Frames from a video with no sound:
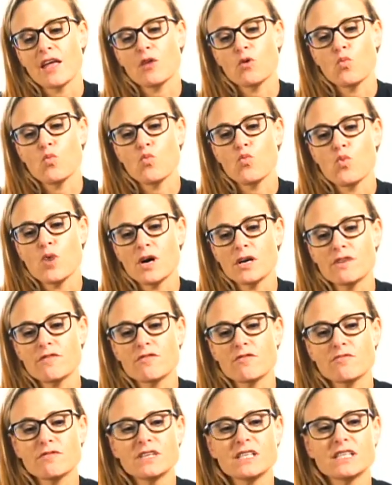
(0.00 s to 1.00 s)
And one
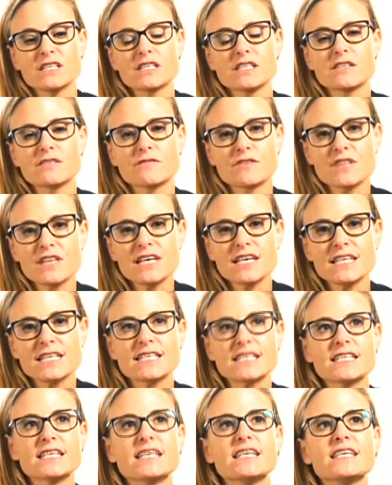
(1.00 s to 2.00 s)
of the reasons for
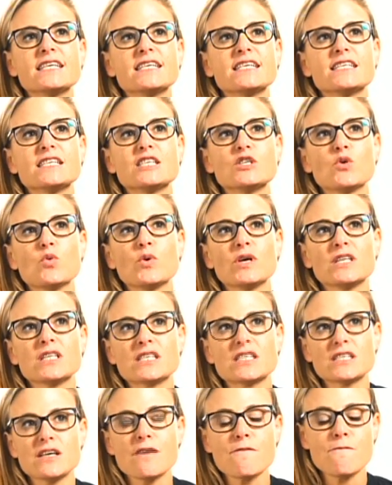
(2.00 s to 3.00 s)
this is
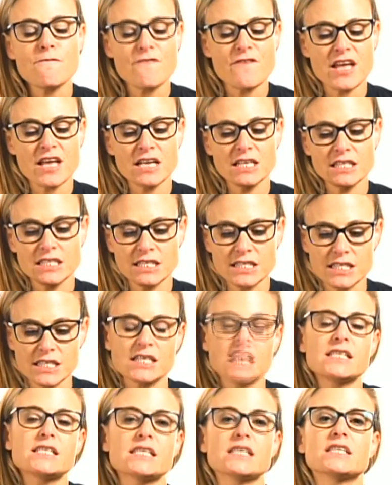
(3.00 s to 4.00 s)
when something
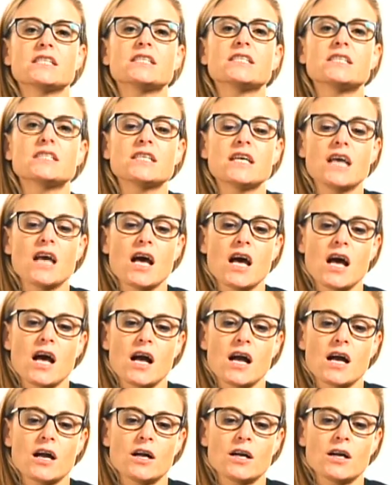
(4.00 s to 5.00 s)
doesn't
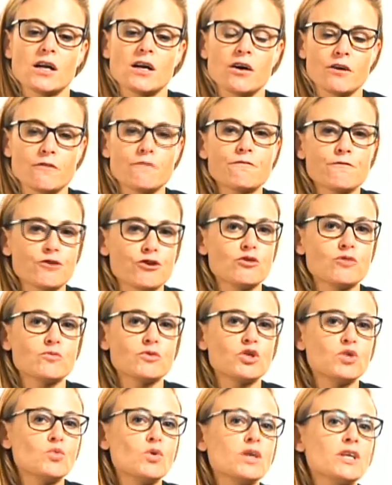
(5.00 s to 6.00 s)

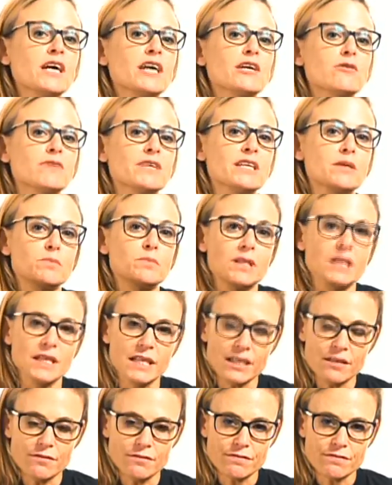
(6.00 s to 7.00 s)
conform to what I already
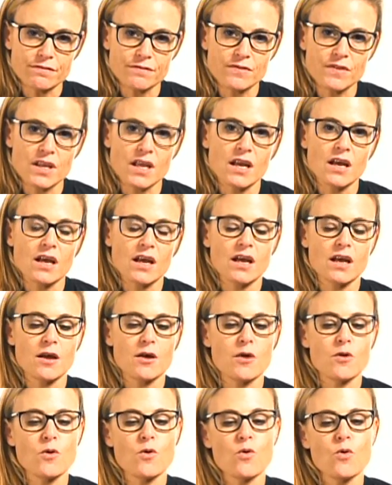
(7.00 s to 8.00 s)
believe,
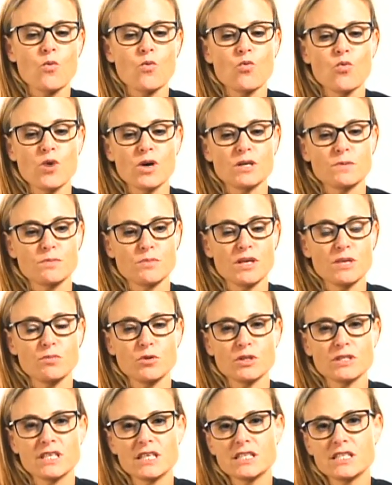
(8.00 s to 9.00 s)
what
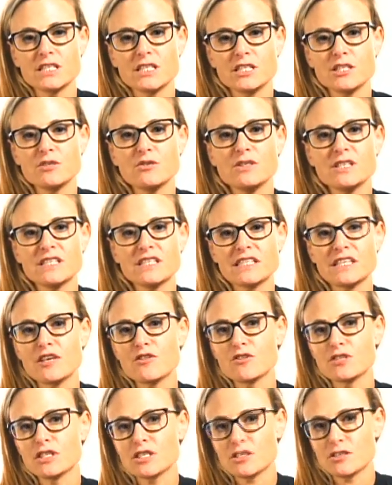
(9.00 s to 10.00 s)
people tend to do is
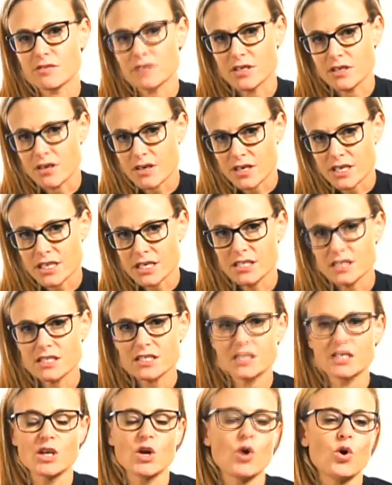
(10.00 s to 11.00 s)
either disregard
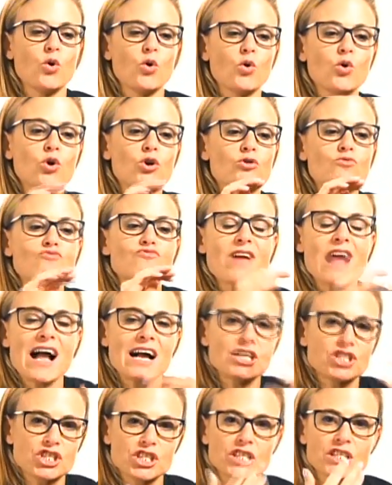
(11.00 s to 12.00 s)
it or
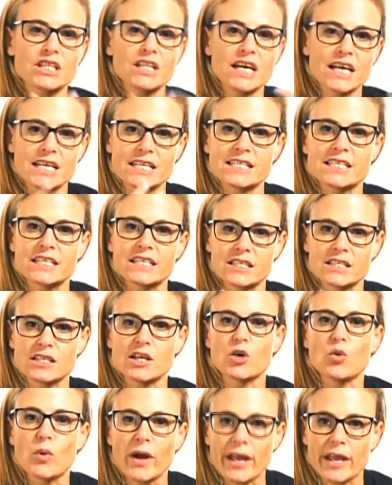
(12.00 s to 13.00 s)
rationalize
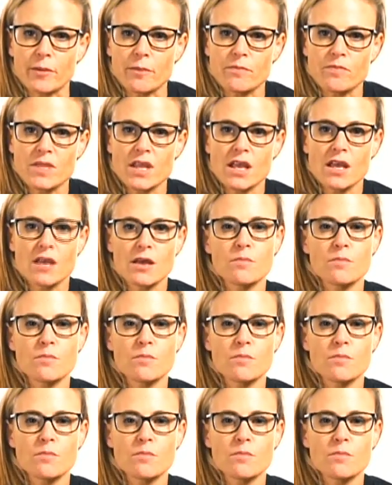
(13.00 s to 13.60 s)
it away.